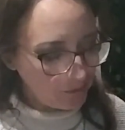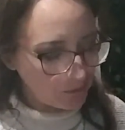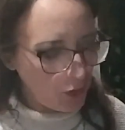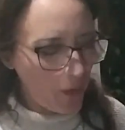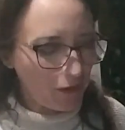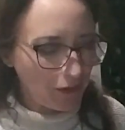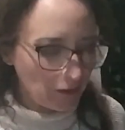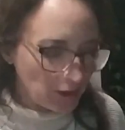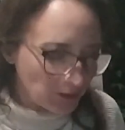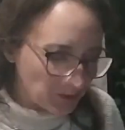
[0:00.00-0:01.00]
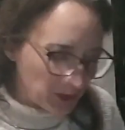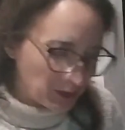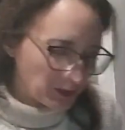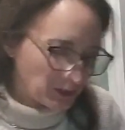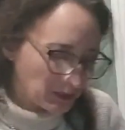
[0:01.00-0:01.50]
Oh my god, it's
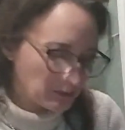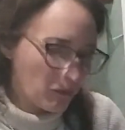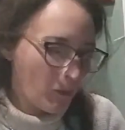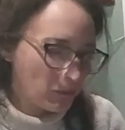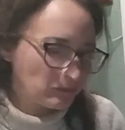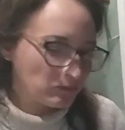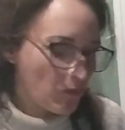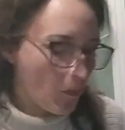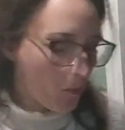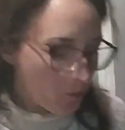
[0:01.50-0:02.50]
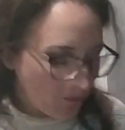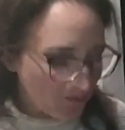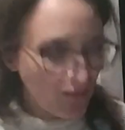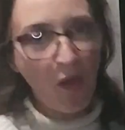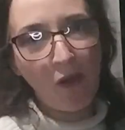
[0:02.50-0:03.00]
so good.
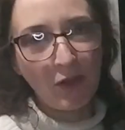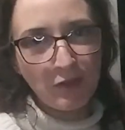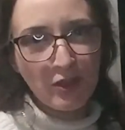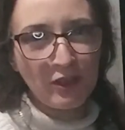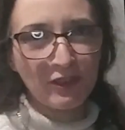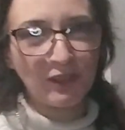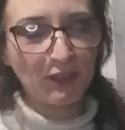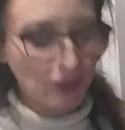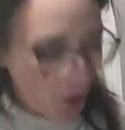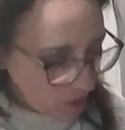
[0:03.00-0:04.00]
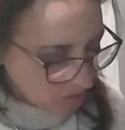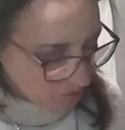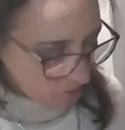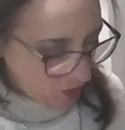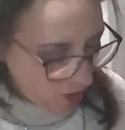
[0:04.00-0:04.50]
I love chestnuts.
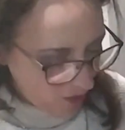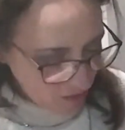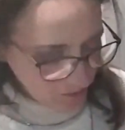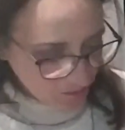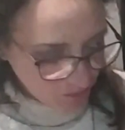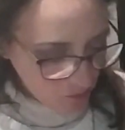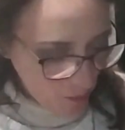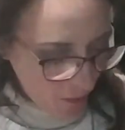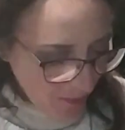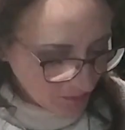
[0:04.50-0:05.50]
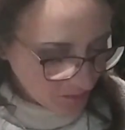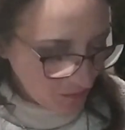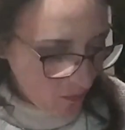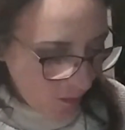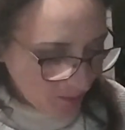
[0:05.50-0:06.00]
But
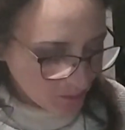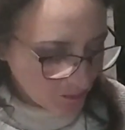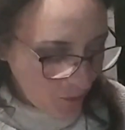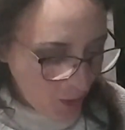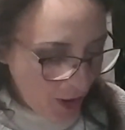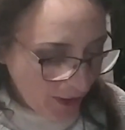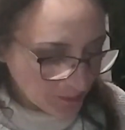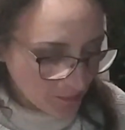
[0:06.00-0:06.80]
yeah.